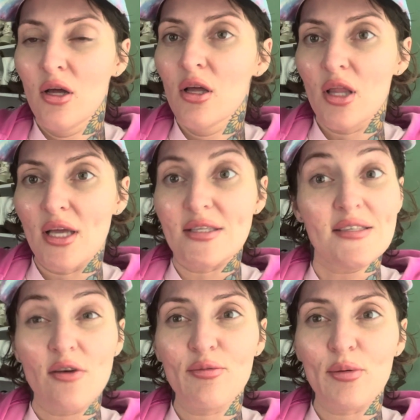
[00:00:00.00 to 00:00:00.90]
Like,
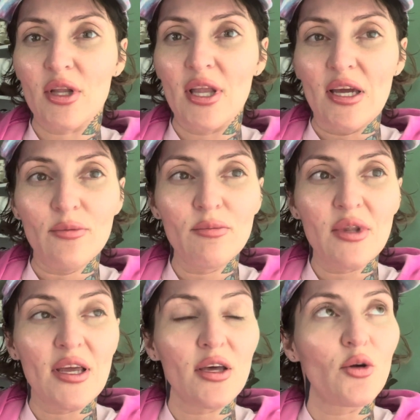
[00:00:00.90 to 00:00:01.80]
self-proclaimed.
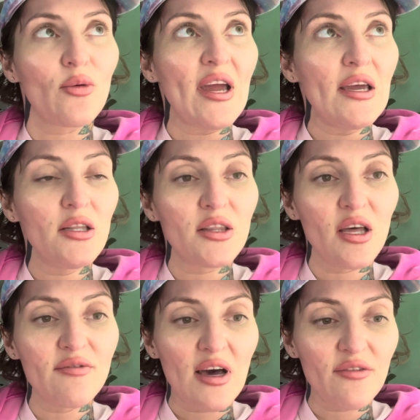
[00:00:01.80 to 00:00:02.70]
Like, great.
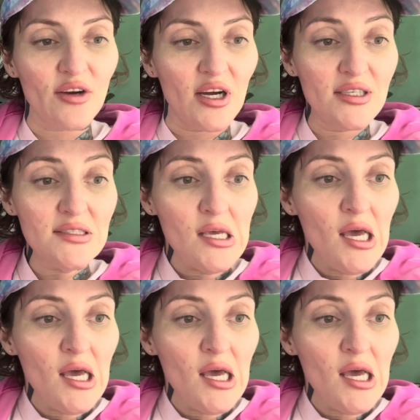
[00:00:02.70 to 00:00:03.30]
Love that for us.